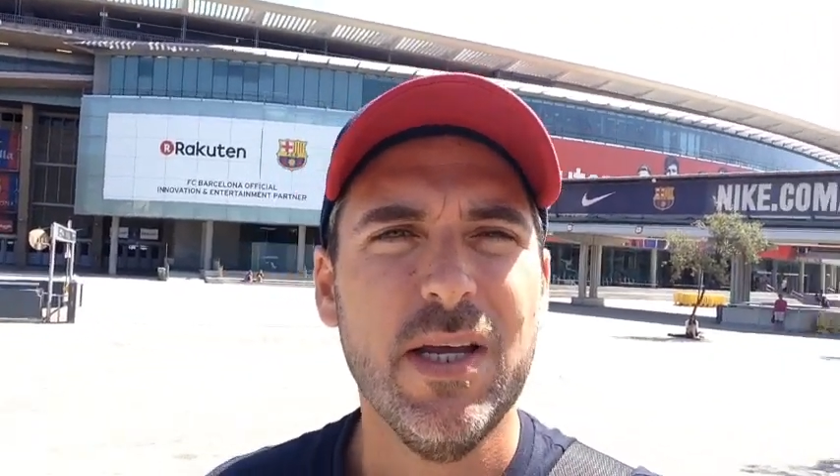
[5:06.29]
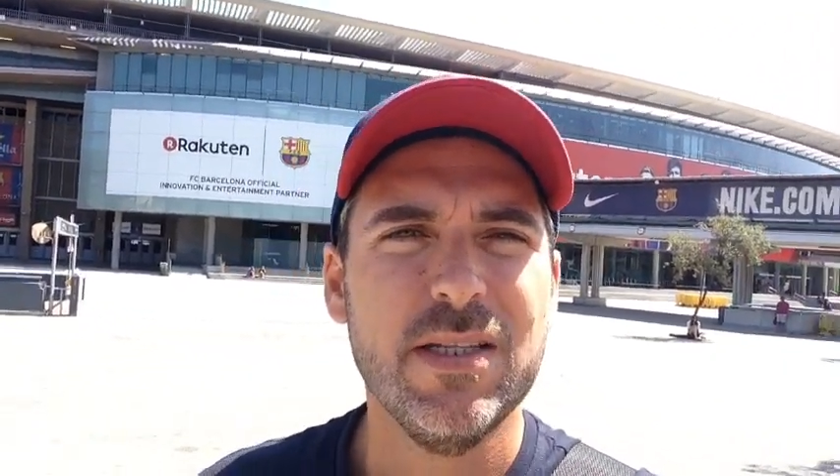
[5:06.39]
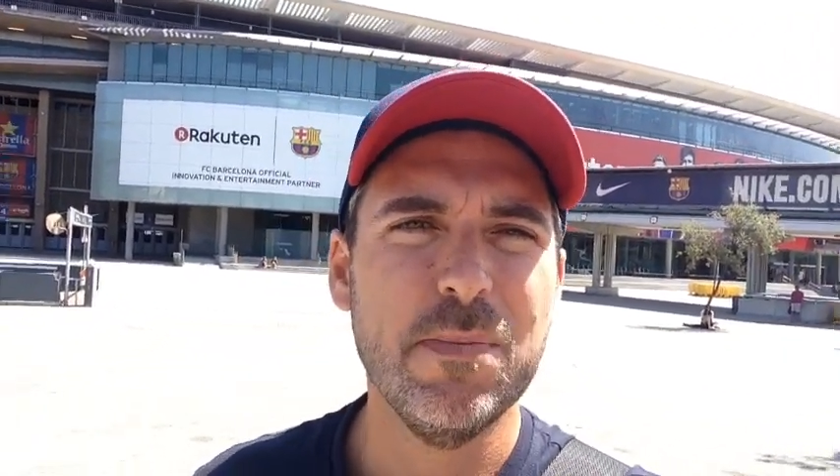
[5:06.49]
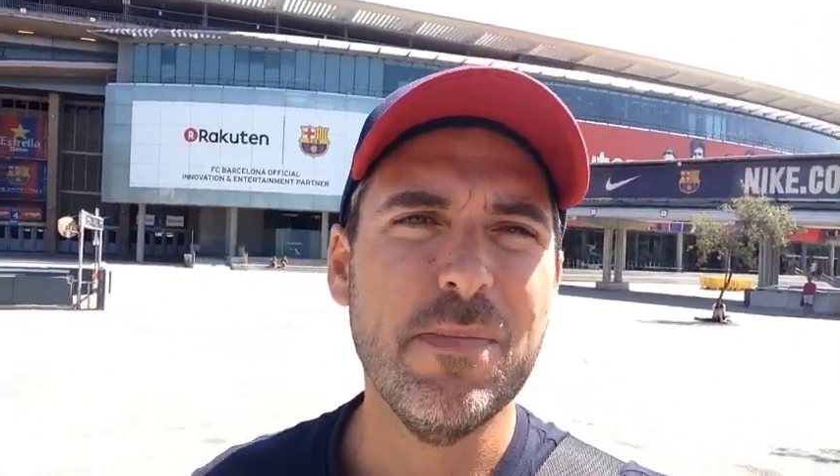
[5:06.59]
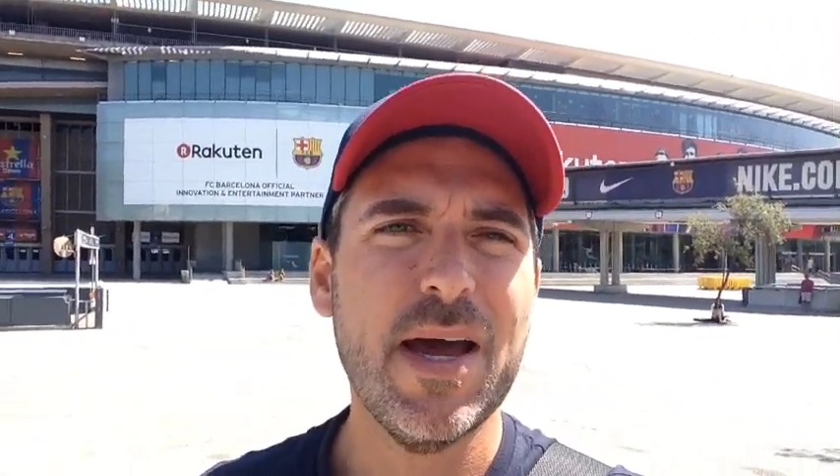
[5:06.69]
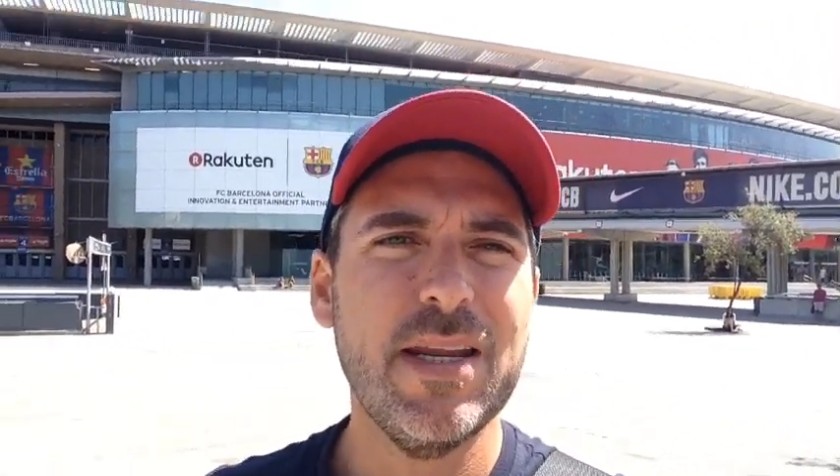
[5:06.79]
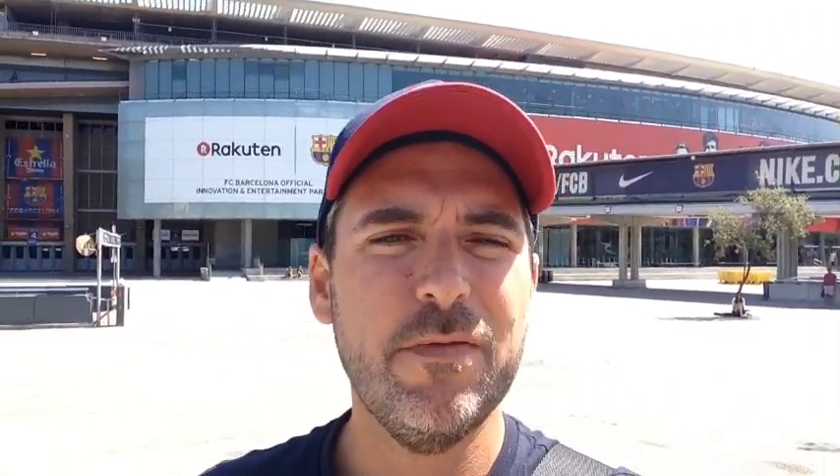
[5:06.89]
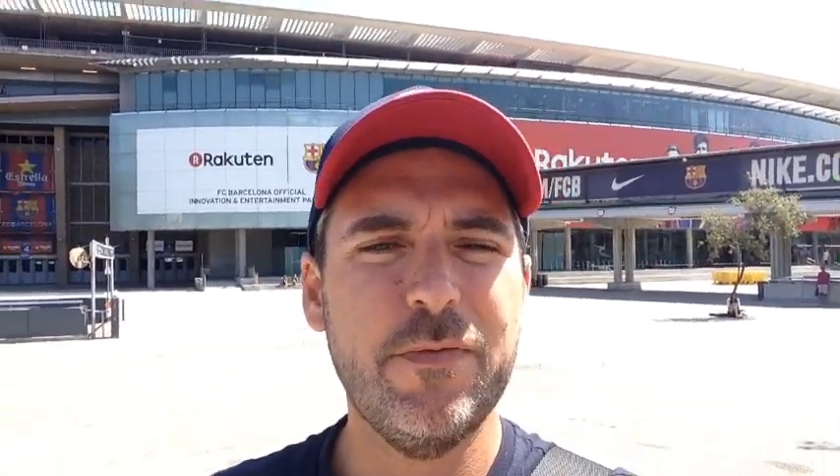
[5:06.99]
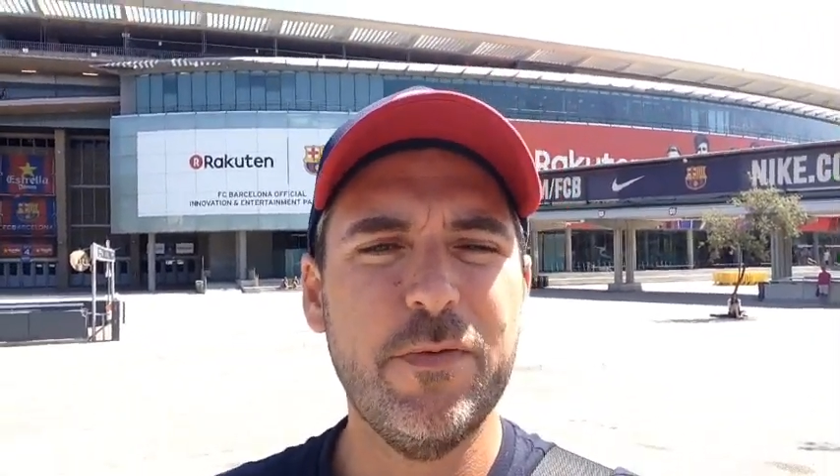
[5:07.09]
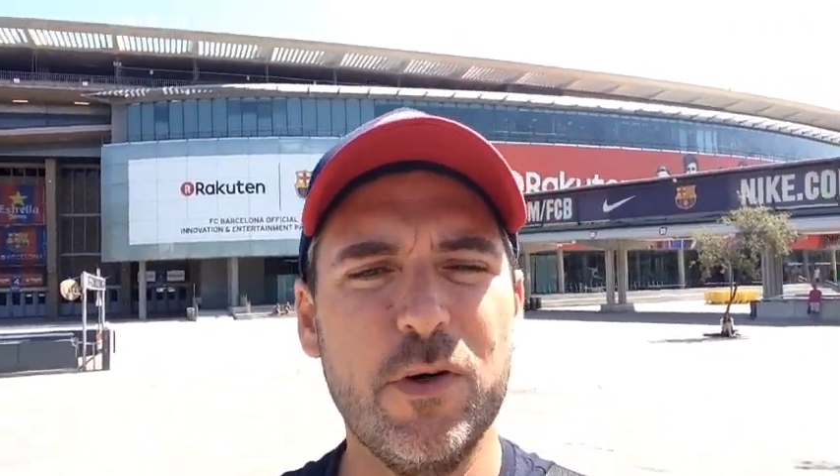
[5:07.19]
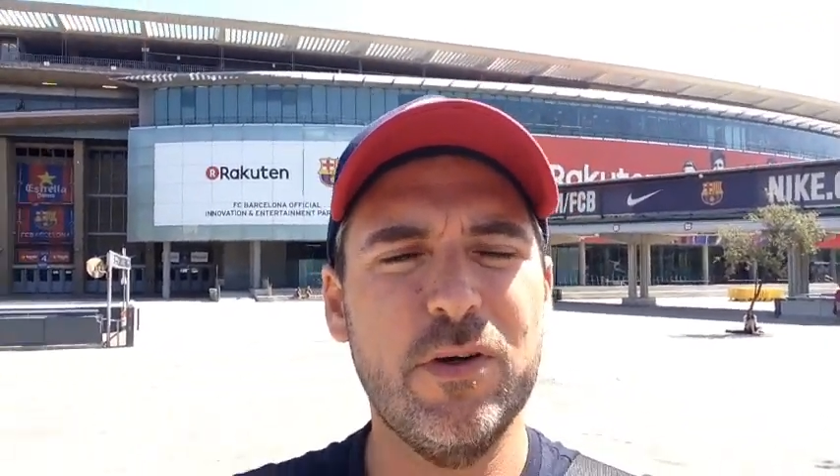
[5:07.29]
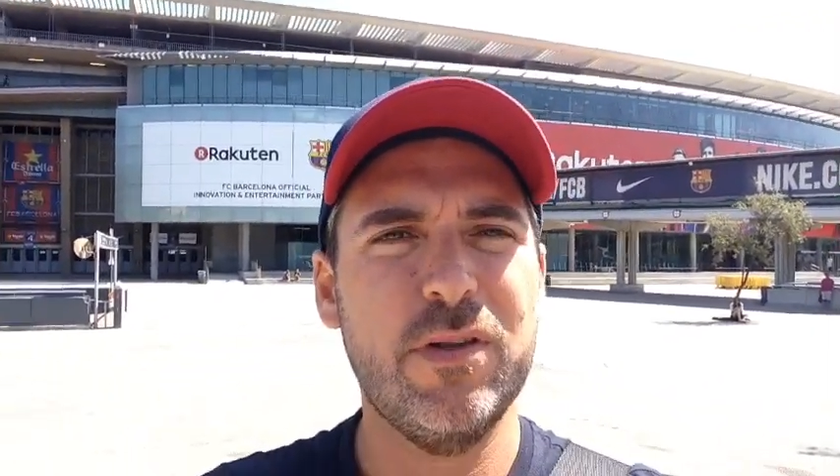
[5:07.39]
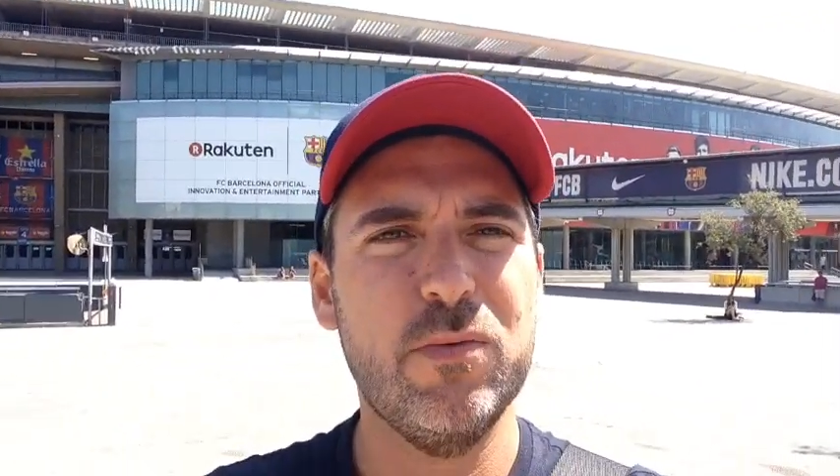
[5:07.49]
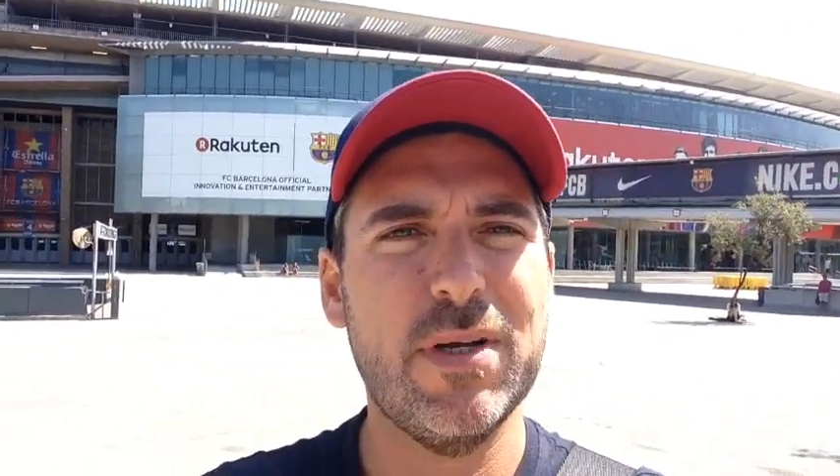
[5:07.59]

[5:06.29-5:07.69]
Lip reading: demanding for the